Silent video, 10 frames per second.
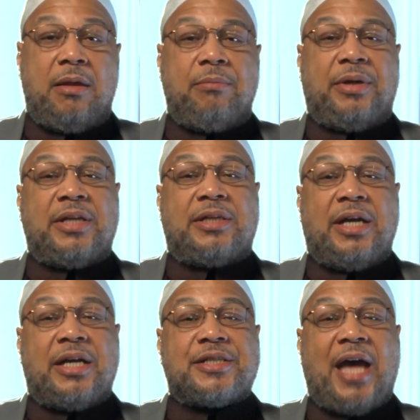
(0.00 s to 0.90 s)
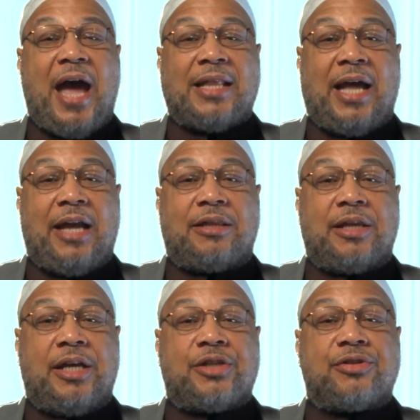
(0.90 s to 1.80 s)
but it does highlight the
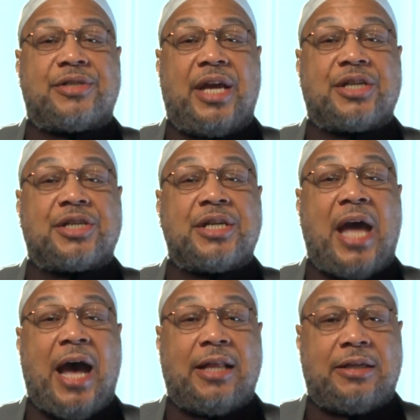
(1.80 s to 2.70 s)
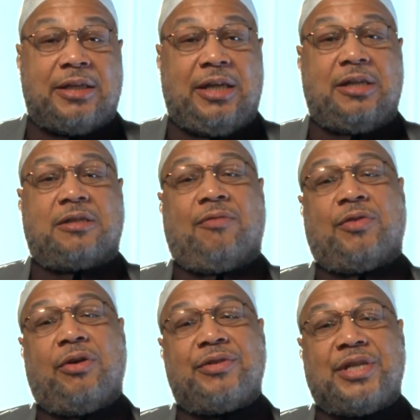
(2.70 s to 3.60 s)
intersectionalities of
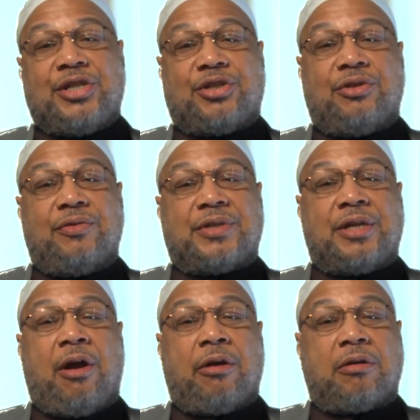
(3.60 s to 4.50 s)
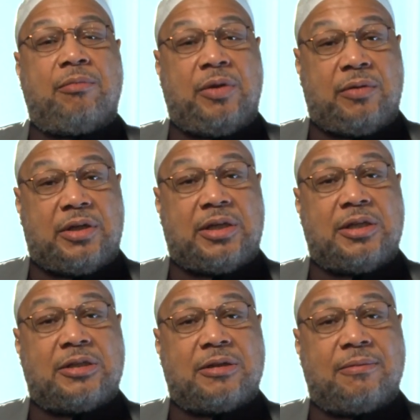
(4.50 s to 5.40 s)
those issues in our
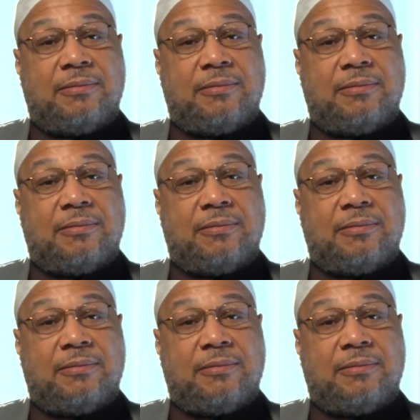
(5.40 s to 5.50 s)
communities.